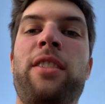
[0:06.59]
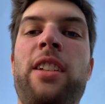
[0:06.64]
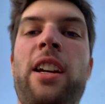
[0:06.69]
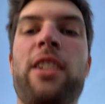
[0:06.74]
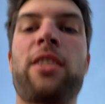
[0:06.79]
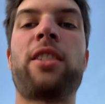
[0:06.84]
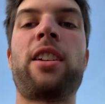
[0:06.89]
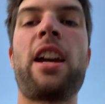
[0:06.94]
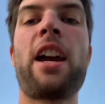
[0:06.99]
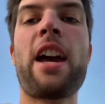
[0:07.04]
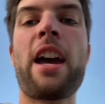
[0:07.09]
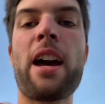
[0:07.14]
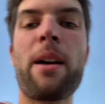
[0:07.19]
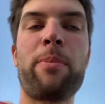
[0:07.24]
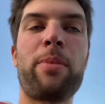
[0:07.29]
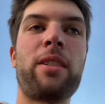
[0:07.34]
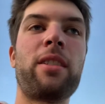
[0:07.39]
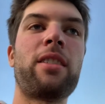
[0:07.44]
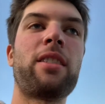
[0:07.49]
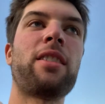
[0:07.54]
actually
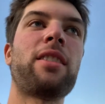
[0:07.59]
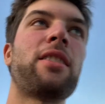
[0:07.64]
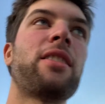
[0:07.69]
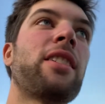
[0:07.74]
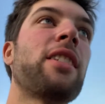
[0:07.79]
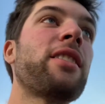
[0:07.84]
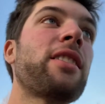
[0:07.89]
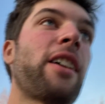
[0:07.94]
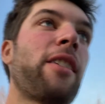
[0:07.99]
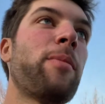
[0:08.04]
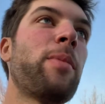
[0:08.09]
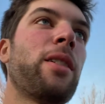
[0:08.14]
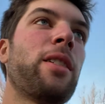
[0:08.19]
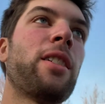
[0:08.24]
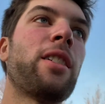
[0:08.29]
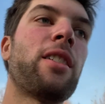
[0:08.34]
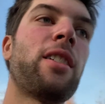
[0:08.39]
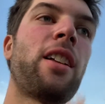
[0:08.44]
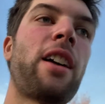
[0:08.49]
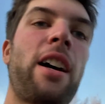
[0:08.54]
happened since I've been
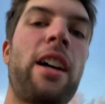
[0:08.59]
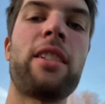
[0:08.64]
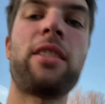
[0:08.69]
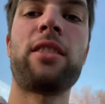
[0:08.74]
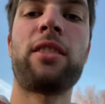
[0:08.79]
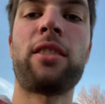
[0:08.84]
here last.